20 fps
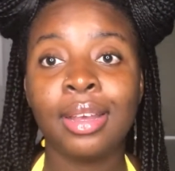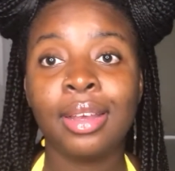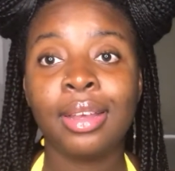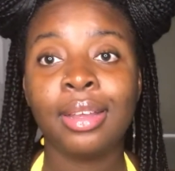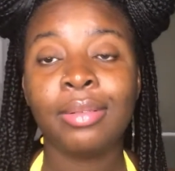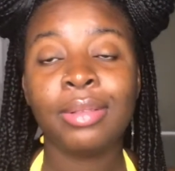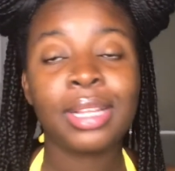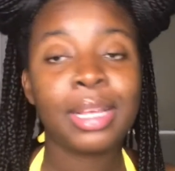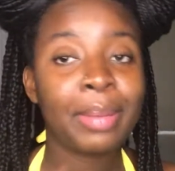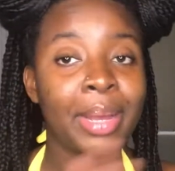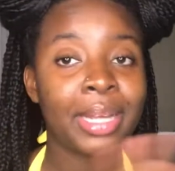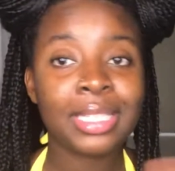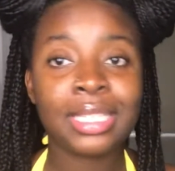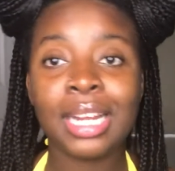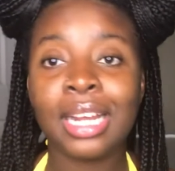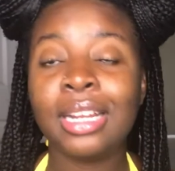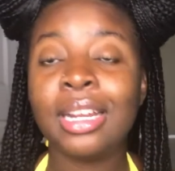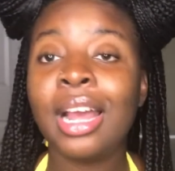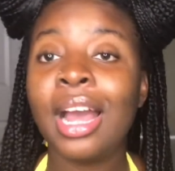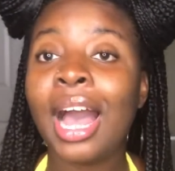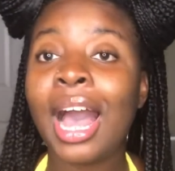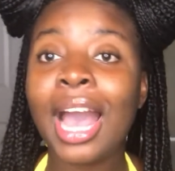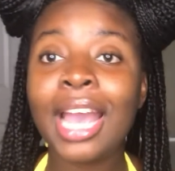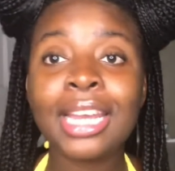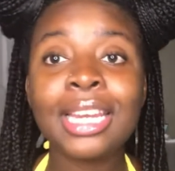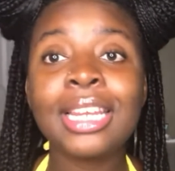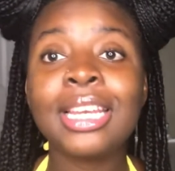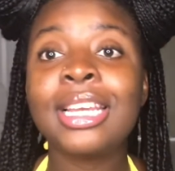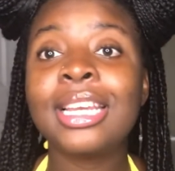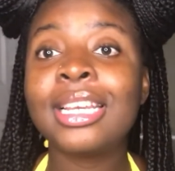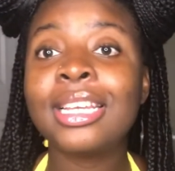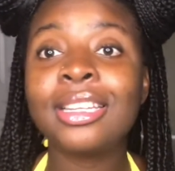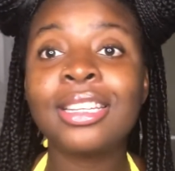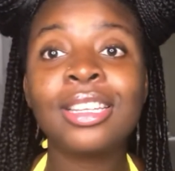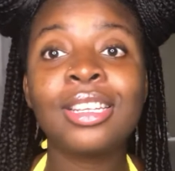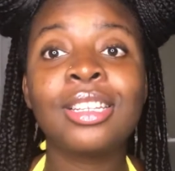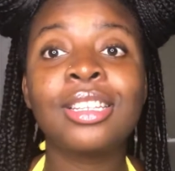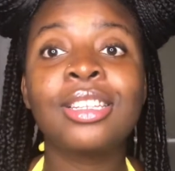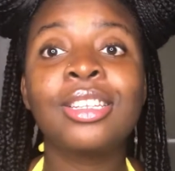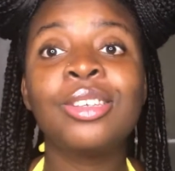We'll get back to that. I need
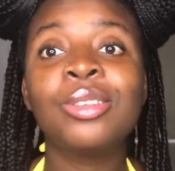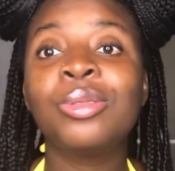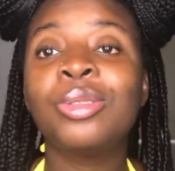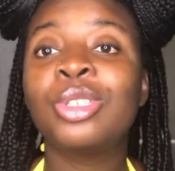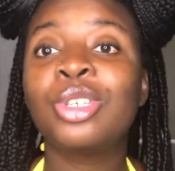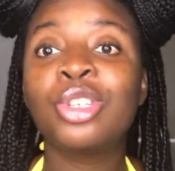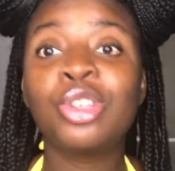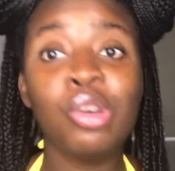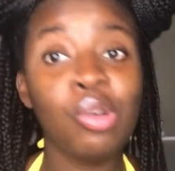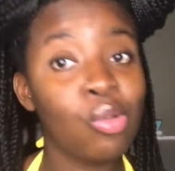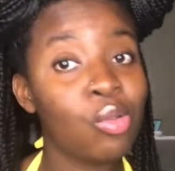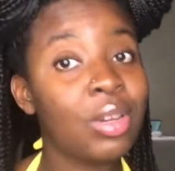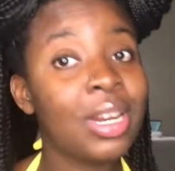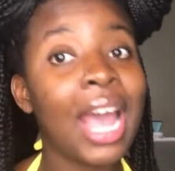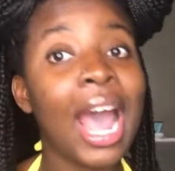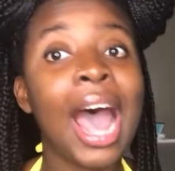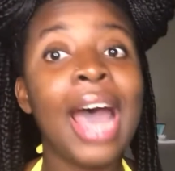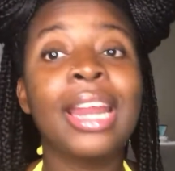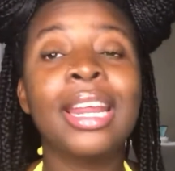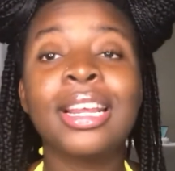you to know that